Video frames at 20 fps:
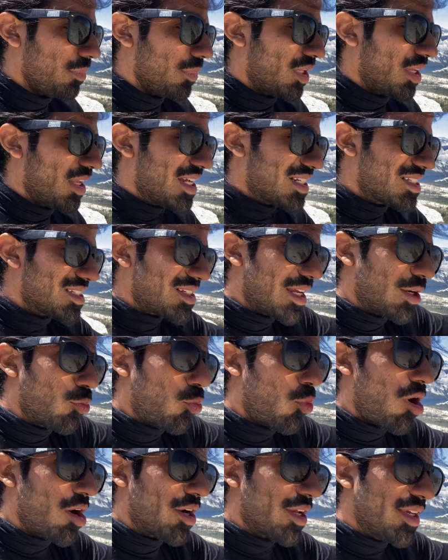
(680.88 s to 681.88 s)
it's like
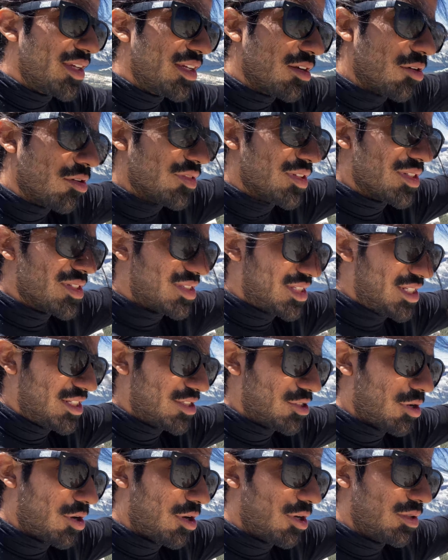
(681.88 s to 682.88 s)
walking on the
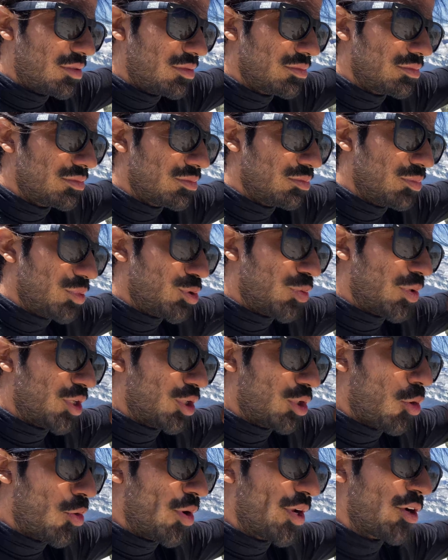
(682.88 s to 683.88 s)
seesaw between
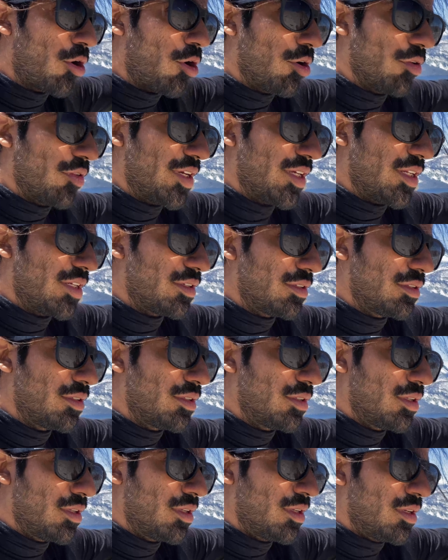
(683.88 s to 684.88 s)
going all in
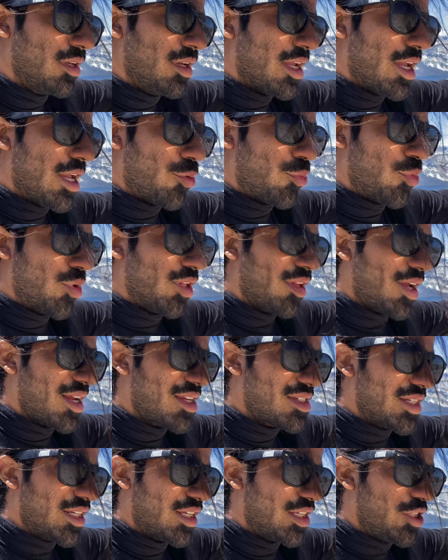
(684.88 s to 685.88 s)
and
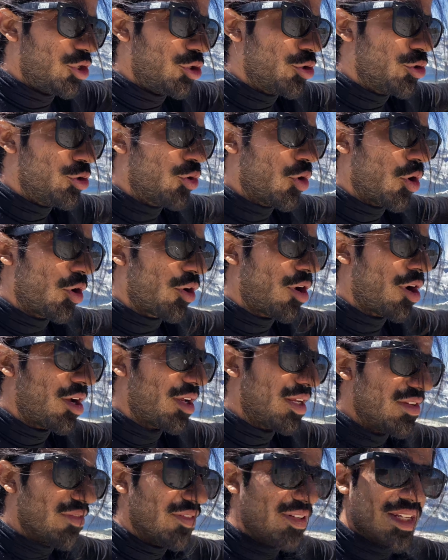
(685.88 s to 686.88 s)
realizing you are not
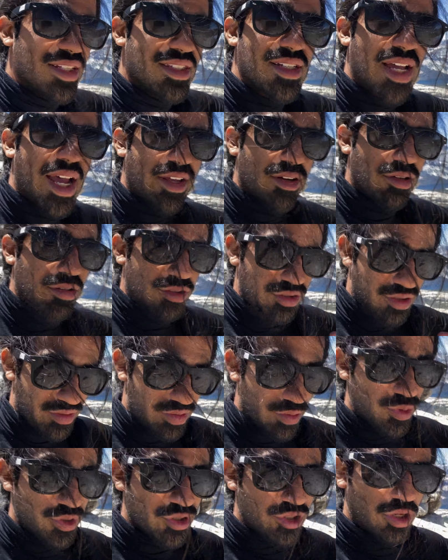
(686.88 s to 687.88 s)
even entitled to the
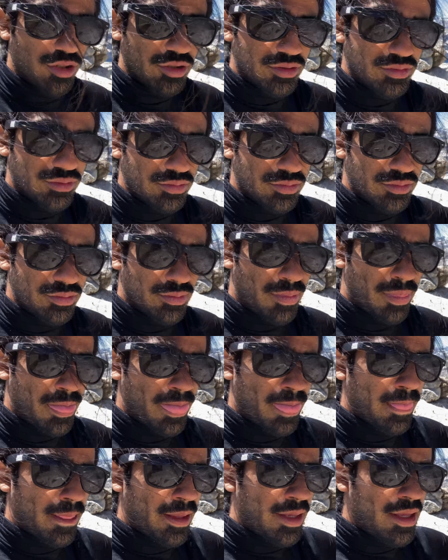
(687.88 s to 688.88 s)
result.
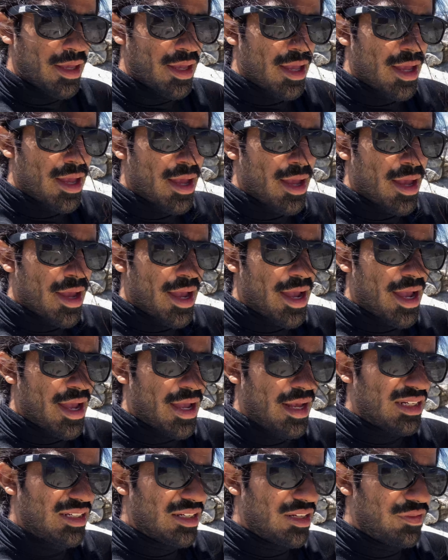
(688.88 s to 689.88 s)

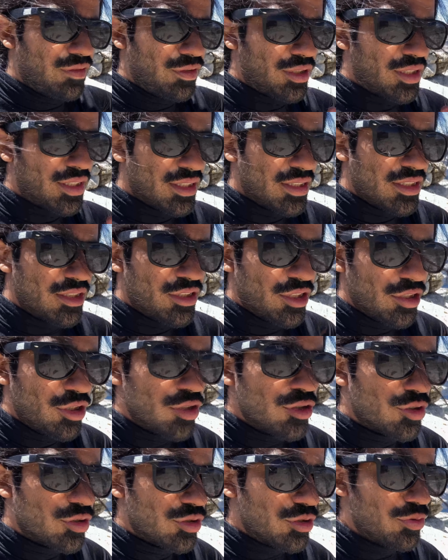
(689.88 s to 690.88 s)
And if you can continue
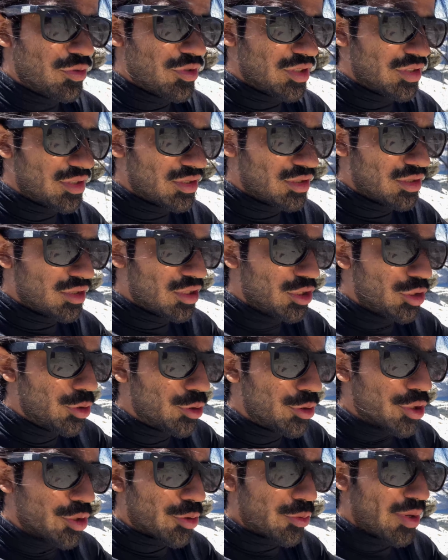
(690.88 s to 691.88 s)
to do this, you
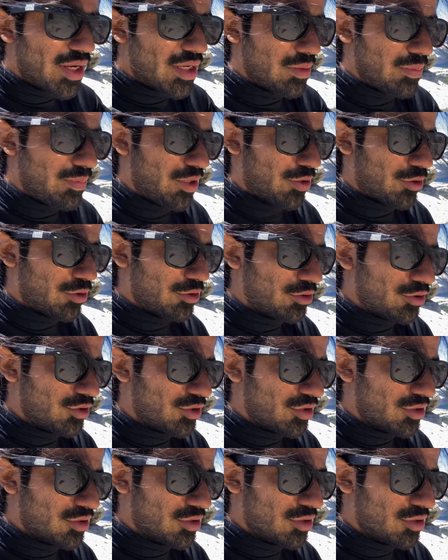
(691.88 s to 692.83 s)
create miracles